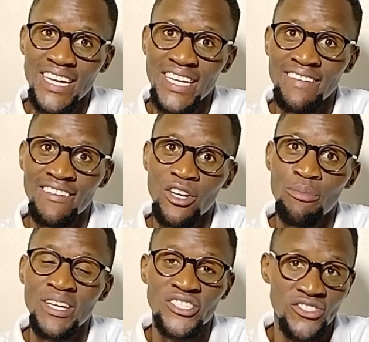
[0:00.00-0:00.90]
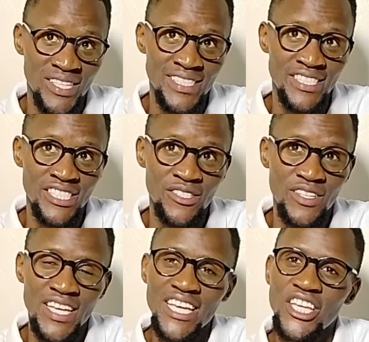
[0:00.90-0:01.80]
Develop a strategy.
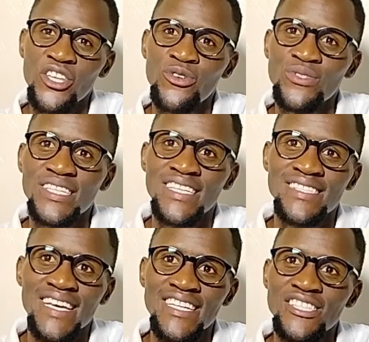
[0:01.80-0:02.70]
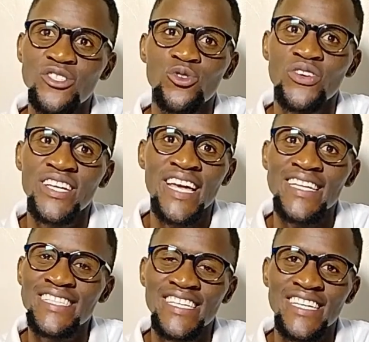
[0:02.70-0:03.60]
Use insights to
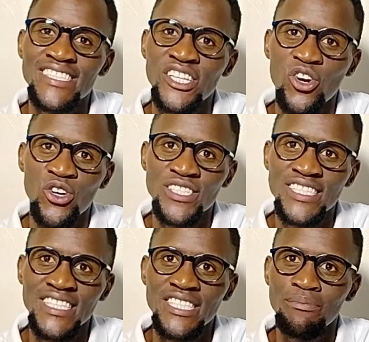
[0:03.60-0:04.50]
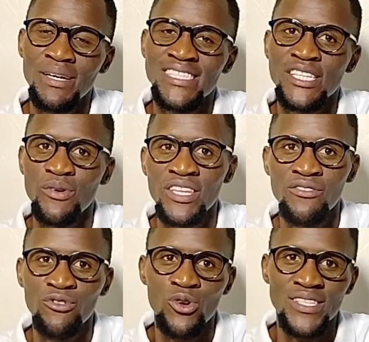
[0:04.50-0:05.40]
create engaging content, partner with
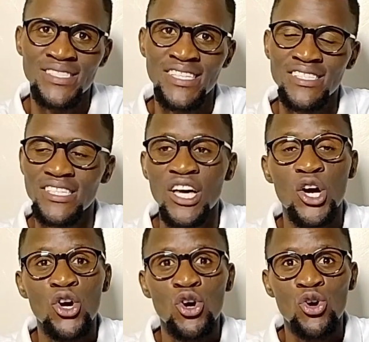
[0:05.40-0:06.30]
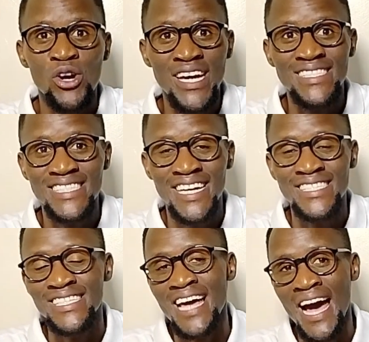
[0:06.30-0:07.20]
influencers, or run
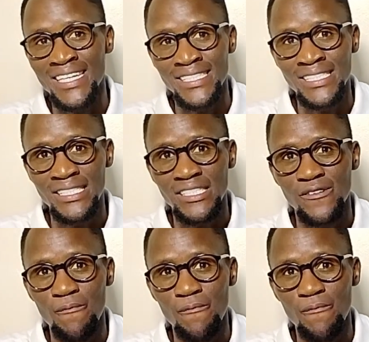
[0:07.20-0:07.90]
targeted ads.